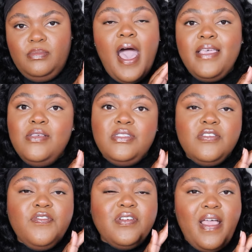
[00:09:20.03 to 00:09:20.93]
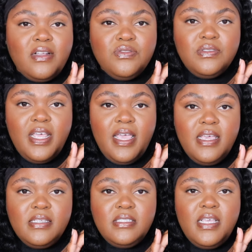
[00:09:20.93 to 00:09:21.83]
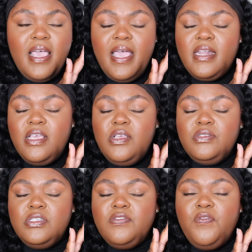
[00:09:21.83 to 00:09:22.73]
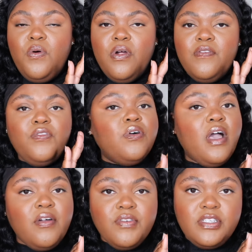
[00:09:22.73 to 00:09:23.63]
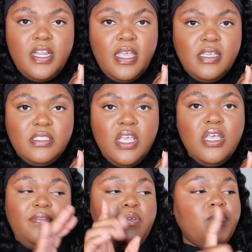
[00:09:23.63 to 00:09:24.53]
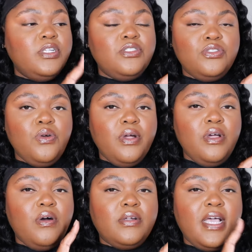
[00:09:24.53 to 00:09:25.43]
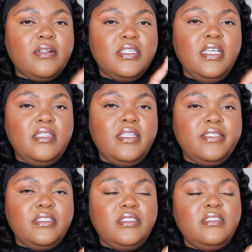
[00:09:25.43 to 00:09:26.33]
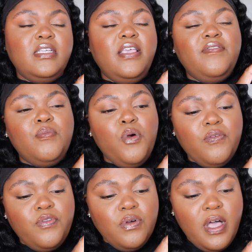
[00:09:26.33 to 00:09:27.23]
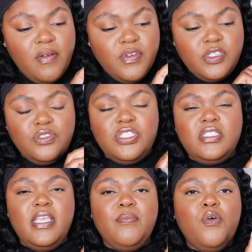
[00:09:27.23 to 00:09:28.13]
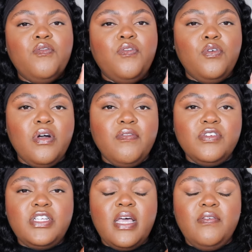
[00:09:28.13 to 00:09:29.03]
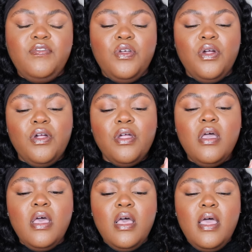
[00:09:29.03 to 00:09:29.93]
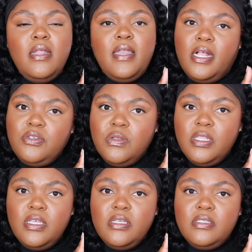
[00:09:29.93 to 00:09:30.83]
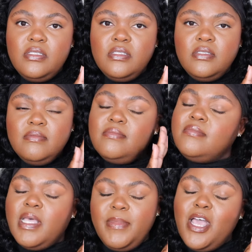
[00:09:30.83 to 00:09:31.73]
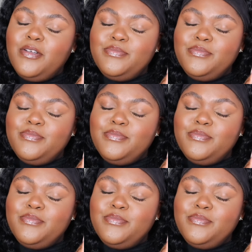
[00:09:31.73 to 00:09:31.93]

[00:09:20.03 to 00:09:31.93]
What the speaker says: I use this for natural days and I use this for full coverage days. And if you want a tutorial on how to get this to give you more full coverage, or just to get more full coverage out of your natural looks, let me know.